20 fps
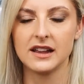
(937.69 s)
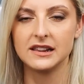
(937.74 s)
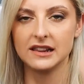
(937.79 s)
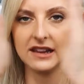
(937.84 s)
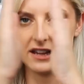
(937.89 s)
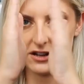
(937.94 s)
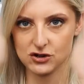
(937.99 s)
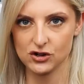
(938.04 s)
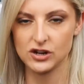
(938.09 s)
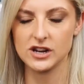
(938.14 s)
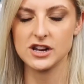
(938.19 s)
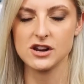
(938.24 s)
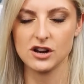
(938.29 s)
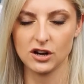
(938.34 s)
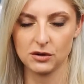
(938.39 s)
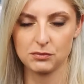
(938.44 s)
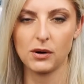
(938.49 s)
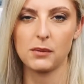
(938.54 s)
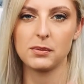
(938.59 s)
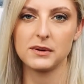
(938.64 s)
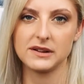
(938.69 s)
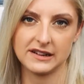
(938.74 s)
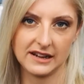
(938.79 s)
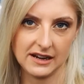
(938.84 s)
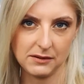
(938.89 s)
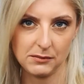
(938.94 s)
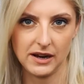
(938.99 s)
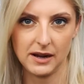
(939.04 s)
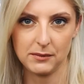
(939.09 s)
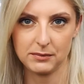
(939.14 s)
Literally, you could probably
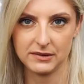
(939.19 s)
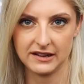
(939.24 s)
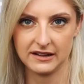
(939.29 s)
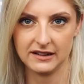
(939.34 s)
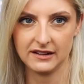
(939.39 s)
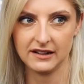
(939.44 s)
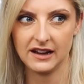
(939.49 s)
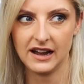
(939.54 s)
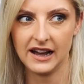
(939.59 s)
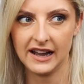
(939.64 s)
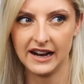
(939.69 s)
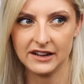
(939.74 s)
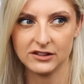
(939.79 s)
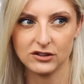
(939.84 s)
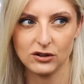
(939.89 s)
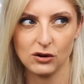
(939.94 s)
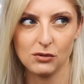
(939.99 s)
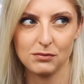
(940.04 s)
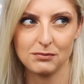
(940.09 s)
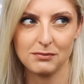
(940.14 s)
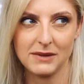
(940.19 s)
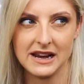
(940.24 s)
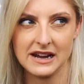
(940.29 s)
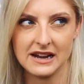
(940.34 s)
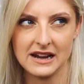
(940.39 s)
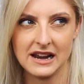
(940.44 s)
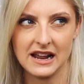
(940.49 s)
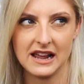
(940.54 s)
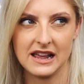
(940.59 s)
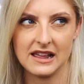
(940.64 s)
time-lapse it. And I don't
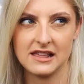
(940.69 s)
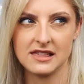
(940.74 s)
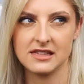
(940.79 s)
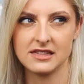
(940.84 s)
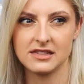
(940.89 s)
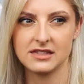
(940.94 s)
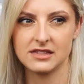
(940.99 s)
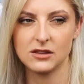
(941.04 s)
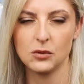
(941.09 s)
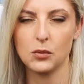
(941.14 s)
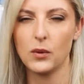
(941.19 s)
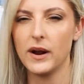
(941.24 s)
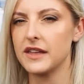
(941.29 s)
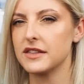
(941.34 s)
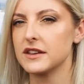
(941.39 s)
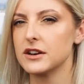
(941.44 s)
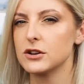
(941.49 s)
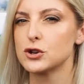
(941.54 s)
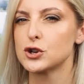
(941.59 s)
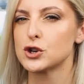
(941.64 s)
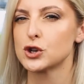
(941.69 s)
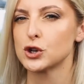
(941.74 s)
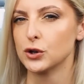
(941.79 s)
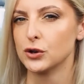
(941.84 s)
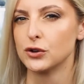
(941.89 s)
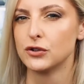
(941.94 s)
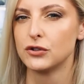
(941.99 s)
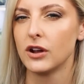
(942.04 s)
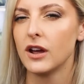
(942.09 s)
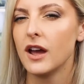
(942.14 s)
mean in the way that it
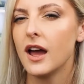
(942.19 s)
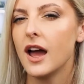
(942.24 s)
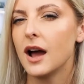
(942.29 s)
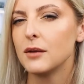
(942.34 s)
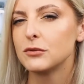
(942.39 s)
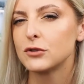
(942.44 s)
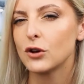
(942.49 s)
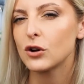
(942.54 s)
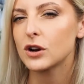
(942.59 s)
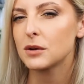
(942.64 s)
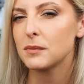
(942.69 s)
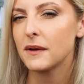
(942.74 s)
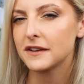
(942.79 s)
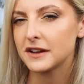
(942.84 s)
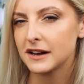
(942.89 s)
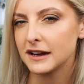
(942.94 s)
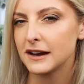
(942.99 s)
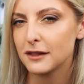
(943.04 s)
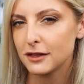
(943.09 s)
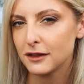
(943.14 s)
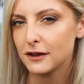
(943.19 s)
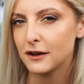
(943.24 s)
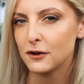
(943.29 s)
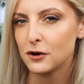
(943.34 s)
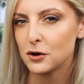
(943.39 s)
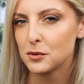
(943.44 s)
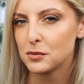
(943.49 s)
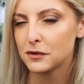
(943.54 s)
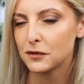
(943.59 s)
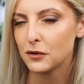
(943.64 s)
should. I'm talking about the Calathea
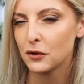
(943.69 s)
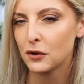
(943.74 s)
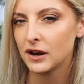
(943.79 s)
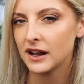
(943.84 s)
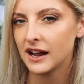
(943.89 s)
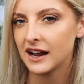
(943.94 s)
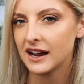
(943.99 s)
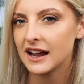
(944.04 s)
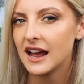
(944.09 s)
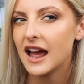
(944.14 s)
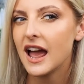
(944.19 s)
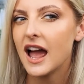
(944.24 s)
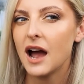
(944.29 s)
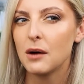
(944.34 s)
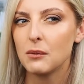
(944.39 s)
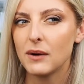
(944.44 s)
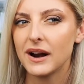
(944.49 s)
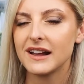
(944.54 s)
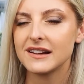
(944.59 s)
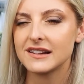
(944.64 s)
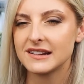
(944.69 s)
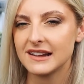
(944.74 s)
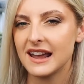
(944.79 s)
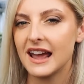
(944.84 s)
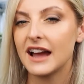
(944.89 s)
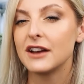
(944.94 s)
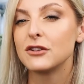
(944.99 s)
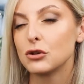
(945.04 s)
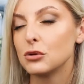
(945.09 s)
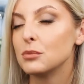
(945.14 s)
orbifolia. And when I
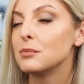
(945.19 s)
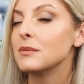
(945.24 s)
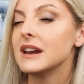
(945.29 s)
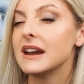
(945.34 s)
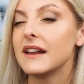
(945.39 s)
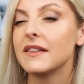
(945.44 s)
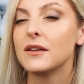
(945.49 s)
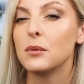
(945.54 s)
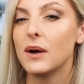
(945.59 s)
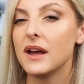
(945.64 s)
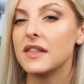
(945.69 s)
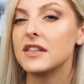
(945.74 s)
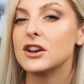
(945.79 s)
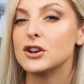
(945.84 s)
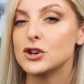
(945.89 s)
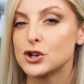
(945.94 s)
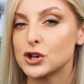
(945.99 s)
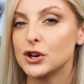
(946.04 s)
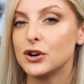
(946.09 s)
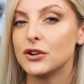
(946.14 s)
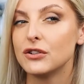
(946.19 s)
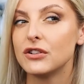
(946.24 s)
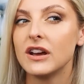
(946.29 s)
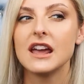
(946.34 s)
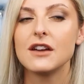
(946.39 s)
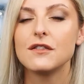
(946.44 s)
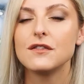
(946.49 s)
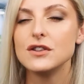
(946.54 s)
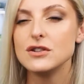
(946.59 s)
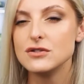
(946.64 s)
say I don't mean in the way that it should,
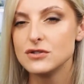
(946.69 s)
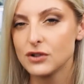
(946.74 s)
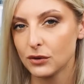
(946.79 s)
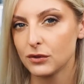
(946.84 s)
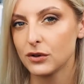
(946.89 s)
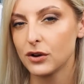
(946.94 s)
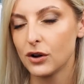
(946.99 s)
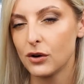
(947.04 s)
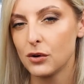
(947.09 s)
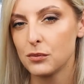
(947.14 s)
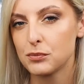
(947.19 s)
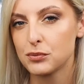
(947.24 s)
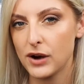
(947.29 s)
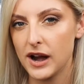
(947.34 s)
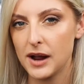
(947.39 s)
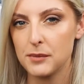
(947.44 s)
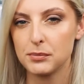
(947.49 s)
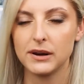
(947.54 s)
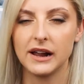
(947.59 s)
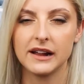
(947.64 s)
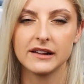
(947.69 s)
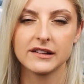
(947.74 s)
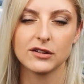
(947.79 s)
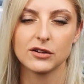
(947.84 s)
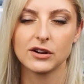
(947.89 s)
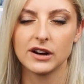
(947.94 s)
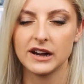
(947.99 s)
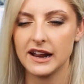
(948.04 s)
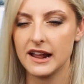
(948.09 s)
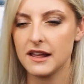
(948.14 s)
if you don't know, prayer plants
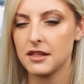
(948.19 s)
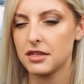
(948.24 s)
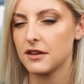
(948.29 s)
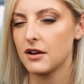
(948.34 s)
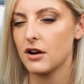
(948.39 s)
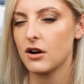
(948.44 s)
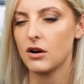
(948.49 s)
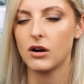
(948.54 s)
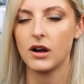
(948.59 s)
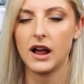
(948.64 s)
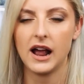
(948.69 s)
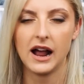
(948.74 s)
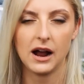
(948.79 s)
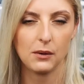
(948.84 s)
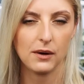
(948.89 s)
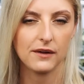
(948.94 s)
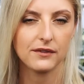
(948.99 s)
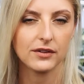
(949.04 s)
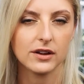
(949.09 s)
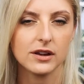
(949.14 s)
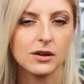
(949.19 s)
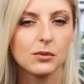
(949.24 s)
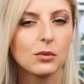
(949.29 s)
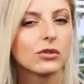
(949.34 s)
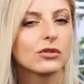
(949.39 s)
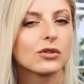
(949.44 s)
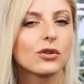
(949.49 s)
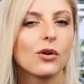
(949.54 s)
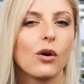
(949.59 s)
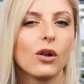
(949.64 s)
or Calathea or however you
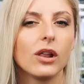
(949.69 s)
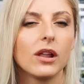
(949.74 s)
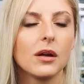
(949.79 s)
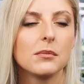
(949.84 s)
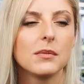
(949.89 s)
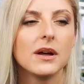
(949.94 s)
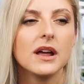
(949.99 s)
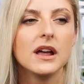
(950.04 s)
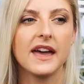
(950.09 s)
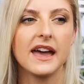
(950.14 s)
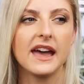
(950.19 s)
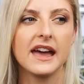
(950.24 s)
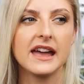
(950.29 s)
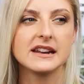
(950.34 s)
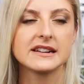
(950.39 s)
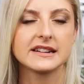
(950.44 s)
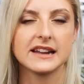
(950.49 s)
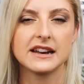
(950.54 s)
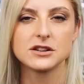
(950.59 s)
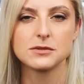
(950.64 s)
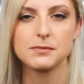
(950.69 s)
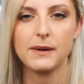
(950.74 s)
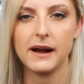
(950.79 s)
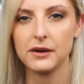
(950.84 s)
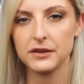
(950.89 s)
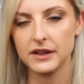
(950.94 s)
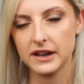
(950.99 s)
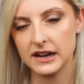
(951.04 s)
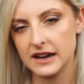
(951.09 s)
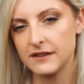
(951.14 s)
want to call them, they tend to
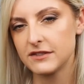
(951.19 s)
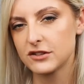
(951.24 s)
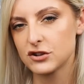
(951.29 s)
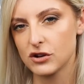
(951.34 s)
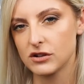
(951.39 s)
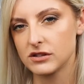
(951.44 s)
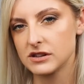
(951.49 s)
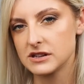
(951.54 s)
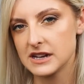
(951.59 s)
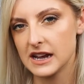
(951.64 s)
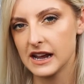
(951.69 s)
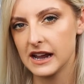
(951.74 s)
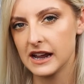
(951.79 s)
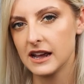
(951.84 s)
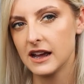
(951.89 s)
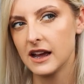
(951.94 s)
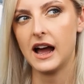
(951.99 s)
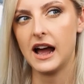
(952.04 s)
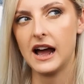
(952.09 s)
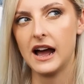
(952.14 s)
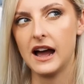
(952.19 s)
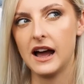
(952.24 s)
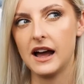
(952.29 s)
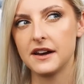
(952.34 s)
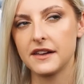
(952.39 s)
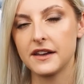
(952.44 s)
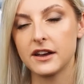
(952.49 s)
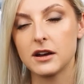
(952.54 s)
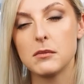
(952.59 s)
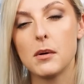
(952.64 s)
bow their leaves during the day.
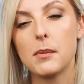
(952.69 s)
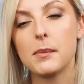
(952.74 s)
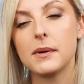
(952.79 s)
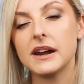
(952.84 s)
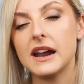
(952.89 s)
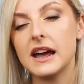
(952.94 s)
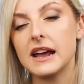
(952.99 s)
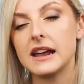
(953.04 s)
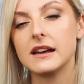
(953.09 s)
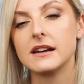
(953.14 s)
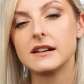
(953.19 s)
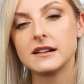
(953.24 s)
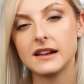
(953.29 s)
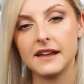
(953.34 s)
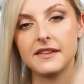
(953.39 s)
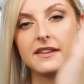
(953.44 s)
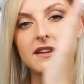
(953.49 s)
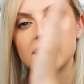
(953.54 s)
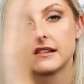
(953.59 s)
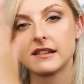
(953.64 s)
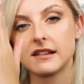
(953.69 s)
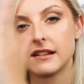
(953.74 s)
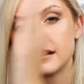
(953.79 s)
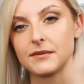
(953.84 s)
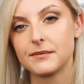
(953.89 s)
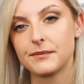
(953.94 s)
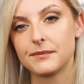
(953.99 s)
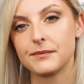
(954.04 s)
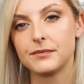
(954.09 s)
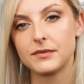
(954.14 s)
And they come up at night, like this.
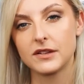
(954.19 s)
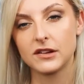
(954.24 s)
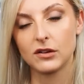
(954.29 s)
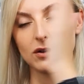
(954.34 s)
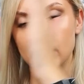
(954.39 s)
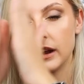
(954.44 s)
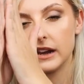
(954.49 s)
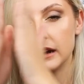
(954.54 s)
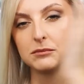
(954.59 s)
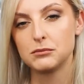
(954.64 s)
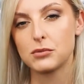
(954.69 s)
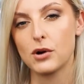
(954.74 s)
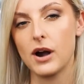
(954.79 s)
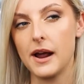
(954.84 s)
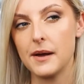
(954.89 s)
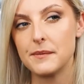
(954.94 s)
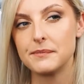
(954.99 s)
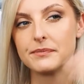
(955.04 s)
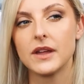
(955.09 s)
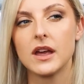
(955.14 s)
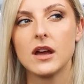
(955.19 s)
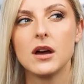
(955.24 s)
So in prayer.